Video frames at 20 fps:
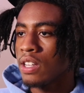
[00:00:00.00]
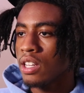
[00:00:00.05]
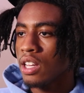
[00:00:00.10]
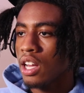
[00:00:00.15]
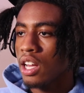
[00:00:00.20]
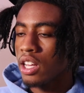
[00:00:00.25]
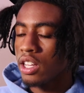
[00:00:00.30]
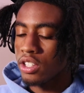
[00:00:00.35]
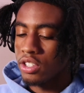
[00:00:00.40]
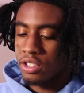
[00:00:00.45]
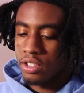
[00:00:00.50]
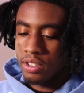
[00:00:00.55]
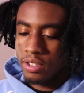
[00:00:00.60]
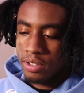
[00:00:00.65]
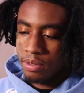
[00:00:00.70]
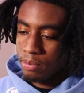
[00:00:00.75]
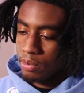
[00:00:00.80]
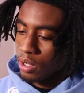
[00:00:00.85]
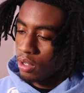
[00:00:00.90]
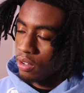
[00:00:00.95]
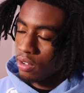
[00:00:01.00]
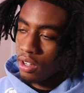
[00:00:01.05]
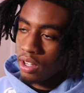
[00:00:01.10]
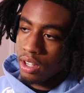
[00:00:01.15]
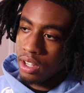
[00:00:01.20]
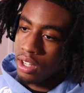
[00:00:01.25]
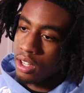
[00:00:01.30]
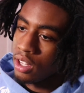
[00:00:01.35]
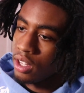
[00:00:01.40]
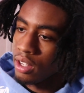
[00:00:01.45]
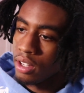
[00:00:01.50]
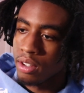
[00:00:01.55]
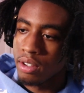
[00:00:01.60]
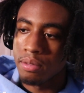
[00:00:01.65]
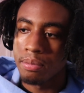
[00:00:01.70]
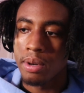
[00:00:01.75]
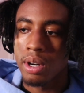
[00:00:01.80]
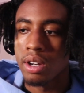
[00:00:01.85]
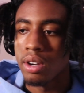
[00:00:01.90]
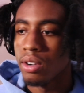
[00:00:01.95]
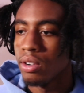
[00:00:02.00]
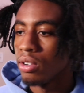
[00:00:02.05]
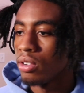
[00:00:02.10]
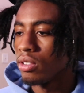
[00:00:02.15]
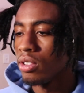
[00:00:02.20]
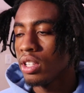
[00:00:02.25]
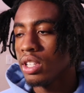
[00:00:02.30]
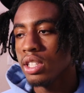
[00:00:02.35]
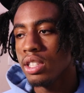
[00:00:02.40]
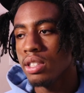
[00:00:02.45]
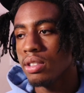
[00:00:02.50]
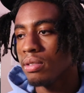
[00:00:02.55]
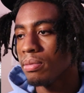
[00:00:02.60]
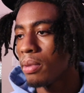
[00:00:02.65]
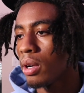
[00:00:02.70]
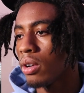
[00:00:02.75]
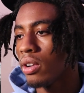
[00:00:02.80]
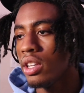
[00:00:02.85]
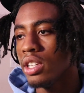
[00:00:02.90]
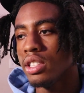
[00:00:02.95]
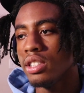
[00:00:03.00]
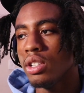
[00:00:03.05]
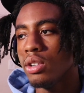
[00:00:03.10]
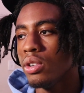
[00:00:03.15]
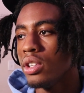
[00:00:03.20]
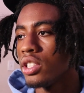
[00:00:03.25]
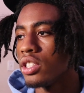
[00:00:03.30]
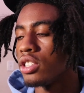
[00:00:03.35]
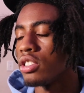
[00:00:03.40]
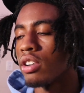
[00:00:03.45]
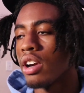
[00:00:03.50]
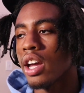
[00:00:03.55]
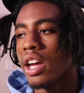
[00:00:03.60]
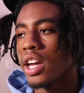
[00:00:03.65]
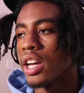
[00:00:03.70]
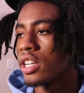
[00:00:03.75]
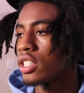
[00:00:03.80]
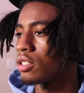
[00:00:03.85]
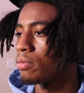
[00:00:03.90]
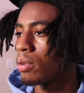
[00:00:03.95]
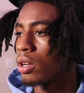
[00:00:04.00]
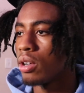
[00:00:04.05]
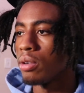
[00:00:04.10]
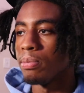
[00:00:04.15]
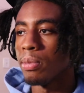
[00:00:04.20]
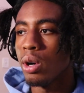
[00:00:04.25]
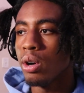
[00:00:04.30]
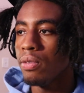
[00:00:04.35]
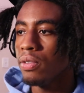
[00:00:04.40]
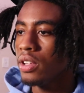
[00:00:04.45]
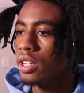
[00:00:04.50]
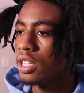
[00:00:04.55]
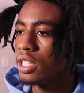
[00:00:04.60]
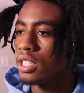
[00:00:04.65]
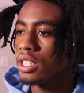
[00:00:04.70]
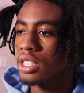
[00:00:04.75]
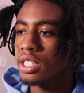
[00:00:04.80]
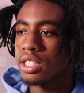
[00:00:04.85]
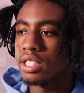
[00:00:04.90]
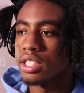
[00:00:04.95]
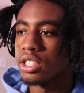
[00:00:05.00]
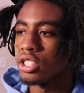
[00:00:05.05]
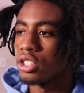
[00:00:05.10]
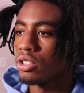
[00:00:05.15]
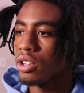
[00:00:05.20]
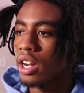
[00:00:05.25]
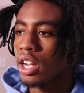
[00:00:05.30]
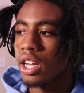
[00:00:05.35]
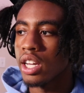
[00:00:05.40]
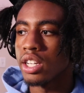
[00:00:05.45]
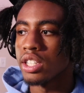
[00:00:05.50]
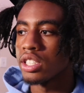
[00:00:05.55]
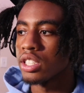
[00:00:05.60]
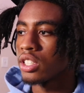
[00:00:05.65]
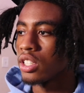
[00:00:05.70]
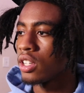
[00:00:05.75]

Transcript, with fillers: Nice. Dude, bro, this, bro, this dude is trash, bro. Both of these dudes is trash.